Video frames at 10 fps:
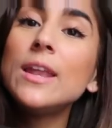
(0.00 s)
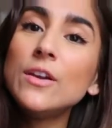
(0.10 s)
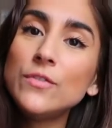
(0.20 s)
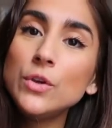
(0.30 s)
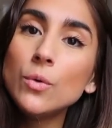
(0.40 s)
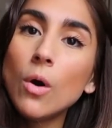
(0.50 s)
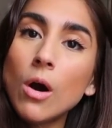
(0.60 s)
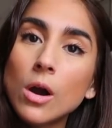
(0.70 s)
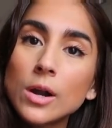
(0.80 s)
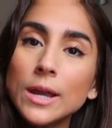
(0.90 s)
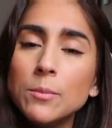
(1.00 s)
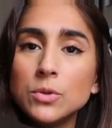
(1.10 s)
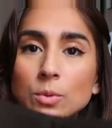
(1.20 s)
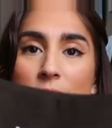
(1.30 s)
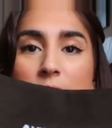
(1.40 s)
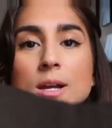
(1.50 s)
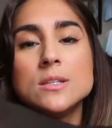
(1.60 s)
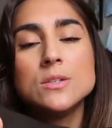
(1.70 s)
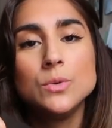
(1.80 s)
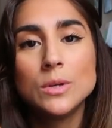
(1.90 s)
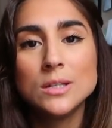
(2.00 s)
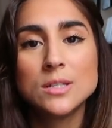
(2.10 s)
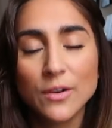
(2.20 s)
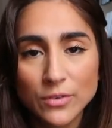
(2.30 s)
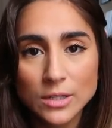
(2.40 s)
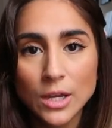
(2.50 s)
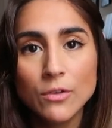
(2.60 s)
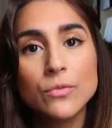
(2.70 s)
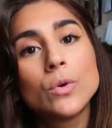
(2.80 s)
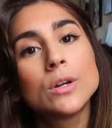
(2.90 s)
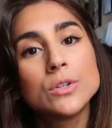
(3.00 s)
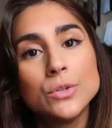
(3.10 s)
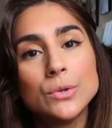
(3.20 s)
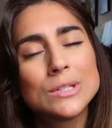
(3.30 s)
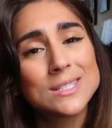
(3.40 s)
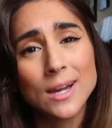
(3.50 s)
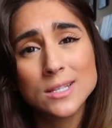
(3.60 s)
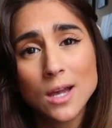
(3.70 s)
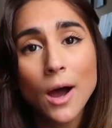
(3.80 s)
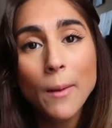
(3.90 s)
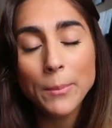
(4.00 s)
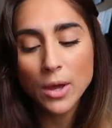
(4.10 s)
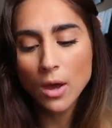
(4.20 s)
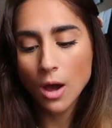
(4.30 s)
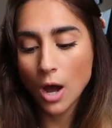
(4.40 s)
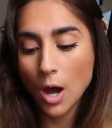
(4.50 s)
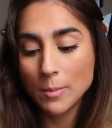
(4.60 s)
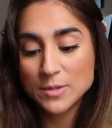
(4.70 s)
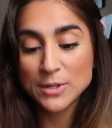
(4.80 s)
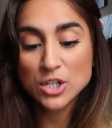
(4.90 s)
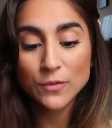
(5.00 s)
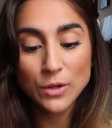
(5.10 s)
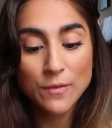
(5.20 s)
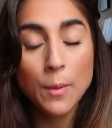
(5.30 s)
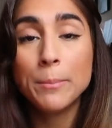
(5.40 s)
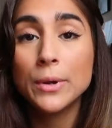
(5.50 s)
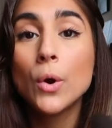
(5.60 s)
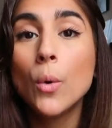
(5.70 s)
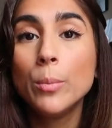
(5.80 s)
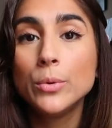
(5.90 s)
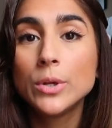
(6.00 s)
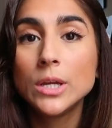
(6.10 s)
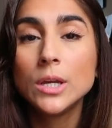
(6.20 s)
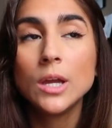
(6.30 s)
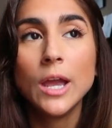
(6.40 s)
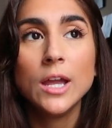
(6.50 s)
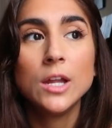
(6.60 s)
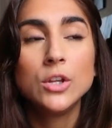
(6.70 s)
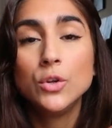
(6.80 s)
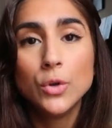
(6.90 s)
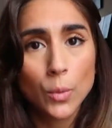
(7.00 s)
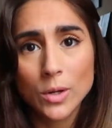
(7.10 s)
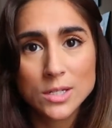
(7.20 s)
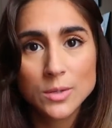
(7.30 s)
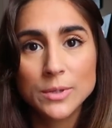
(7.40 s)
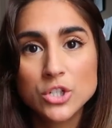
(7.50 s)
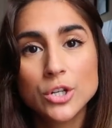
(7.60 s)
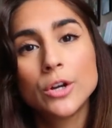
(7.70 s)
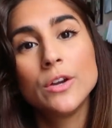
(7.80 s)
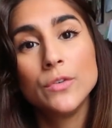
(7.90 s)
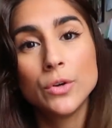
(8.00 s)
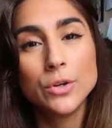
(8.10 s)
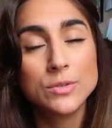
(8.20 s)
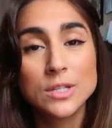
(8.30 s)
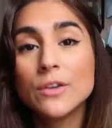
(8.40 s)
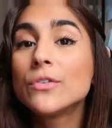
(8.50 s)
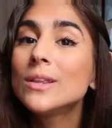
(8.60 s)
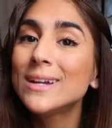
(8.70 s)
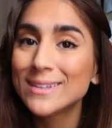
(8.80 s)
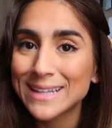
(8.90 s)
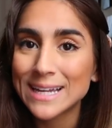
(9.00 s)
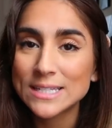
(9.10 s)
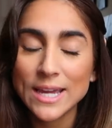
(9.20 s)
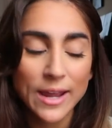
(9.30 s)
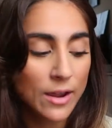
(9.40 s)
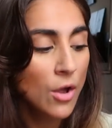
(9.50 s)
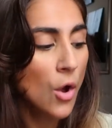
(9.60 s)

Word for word: if you are in between sizes, you can definitely afford to size up. Um, especially if you have a big old booty and you don't want it to be sheer if you're using it for like leg day.